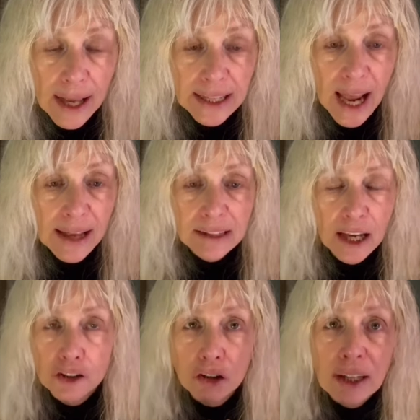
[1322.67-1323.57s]
and, and,
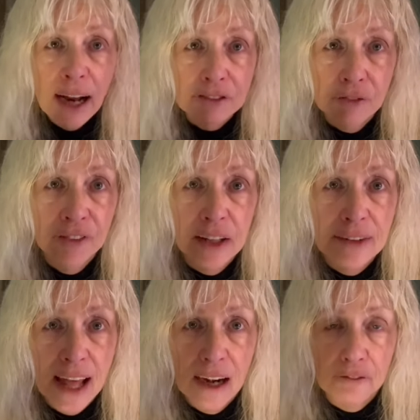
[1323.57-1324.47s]
and you're going to have to figure
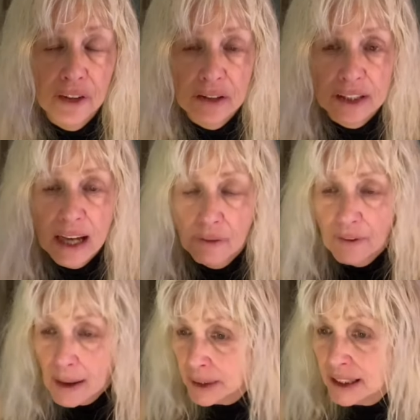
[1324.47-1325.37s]
that out for yourself.
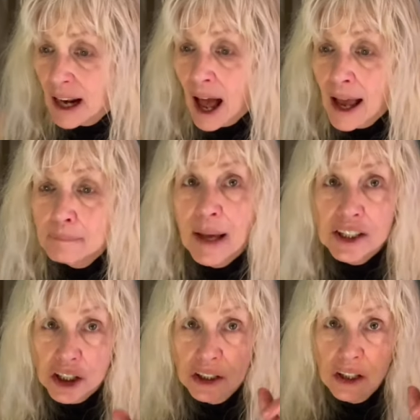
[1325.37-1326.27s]
I mean, I
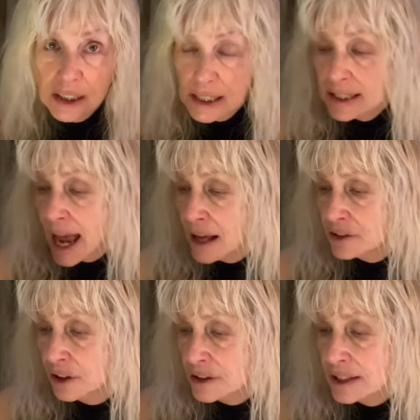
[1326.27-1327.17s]
mentioned the
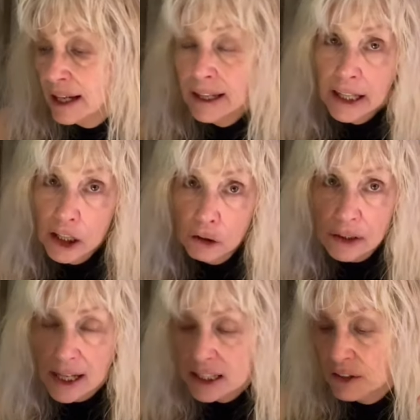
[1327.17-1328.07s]
disasters
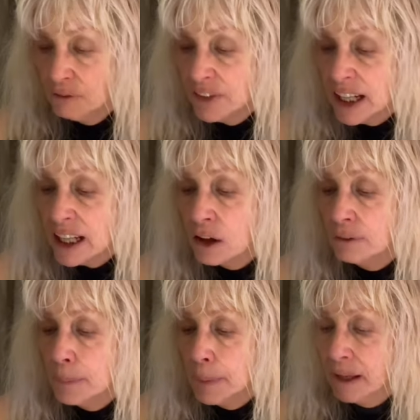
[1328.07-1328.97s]
illness, vehicle
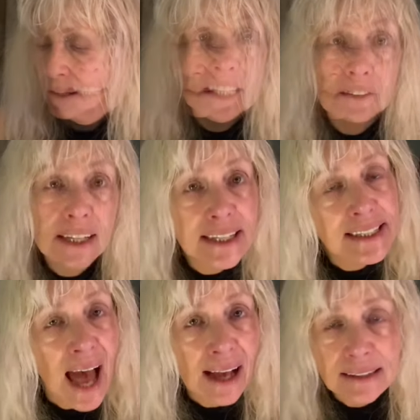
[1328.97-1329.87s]
repairs, serious
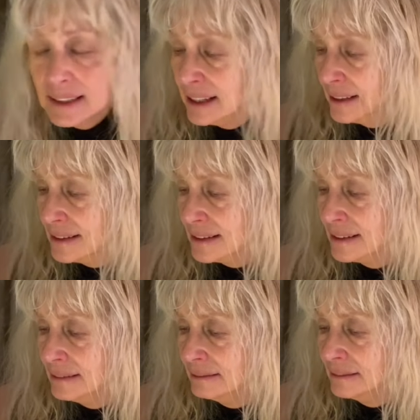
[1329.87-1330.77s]
accidents,
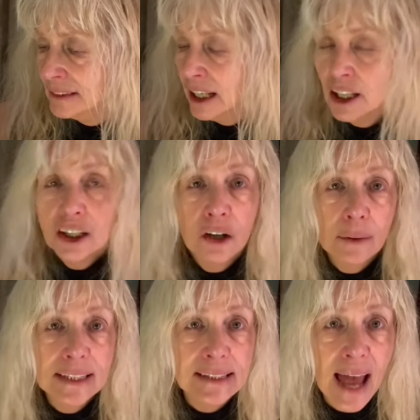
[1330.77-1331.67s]
you know,
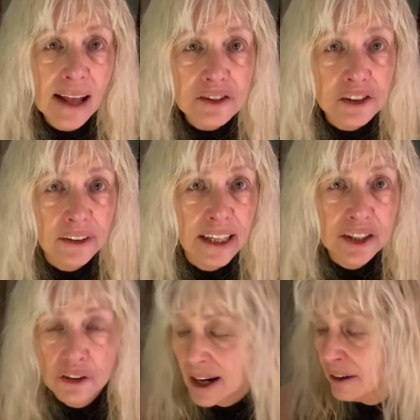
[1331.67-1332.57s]
a disaster
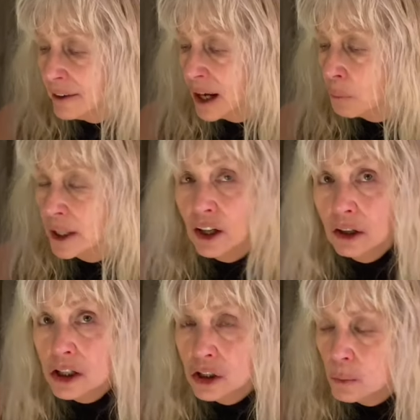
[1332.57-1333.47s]
in your area. What are you
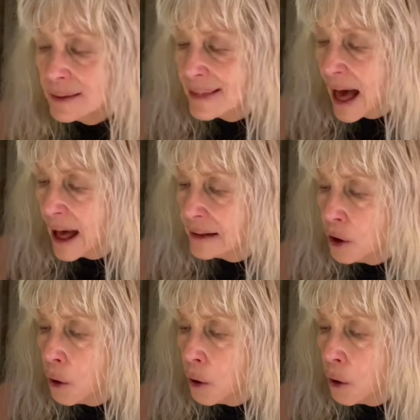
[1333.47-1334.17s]
going to do with that?